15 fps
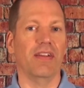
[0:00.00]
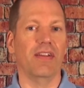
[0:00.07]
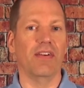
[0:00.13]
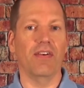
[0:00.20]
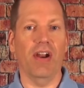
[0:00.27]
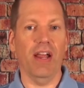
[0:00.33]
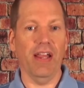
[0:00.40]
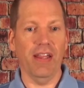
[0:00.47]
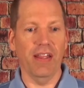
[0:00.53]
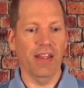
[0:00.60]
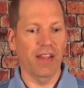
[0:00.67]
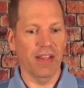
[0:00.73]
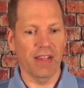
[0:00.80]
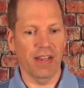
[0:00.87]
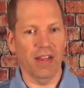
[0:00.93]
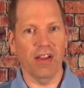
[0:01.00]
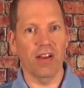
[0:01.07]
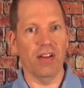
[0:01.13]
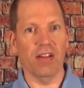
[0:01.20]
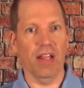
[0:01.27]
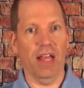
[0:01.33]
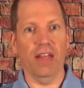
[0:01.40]
Right?
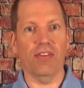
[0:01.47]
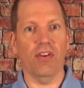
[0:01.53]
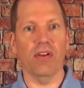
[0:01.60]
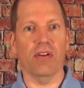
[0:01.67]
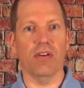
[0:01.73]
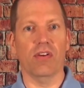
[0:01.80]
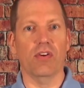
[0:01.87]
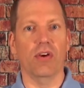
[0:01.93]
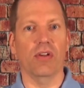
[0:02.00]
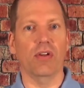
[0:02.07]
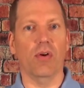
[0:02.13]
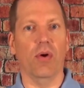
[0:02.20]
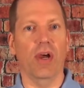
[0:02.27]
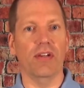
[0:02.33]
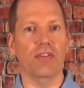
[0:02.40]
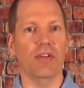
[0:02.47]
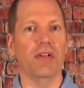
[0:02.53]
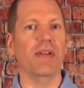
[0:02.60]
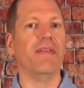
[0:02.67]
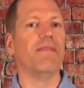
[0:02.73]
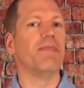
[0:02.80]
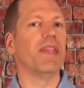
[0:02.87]
That's a good question.
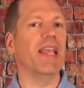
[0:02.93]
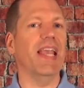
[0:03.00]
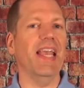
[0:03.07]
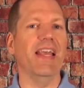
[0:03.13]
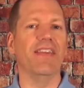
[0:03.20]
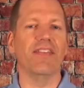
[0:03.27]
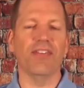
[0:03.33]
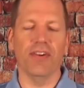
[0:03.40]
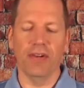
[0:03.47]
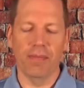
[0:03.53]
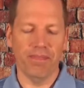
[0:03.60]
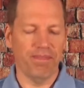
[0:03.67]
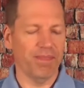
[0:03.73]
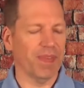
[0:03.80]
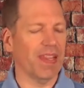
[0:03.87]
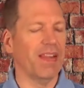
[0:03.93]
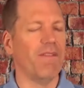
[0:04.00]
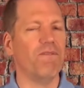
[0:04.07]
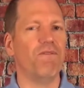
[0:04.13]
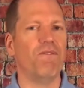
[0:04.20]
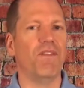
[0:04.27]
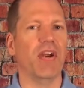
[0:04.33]
Answer,
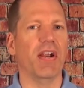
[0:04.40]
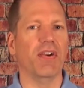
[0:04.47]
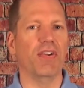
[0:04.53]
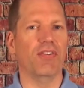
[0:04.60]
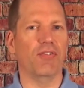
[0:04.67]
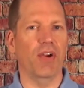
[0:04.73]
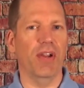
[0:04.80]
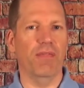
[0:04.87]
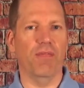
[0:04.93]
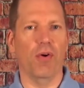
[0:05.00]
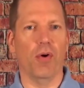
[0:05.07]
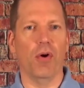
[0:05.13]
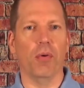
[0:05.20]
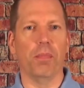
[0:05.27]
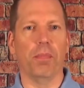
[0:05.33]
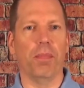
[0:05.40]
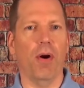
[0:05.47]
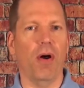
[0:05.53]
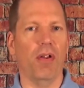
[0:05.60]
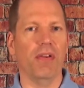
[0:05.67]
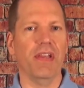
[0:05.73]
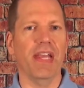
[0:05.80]
very straightforward.
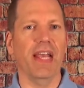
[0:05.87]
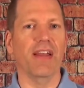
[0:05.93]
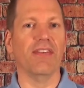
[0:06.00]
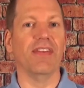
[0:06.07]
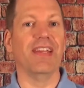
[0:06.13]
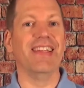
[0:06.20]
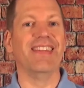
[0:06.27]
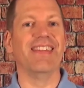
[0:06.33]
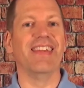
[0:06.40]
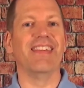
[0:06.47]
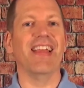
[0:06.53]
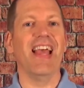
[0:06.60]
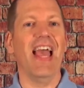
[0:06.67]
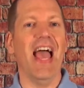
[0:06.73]
Paul nails it. He says,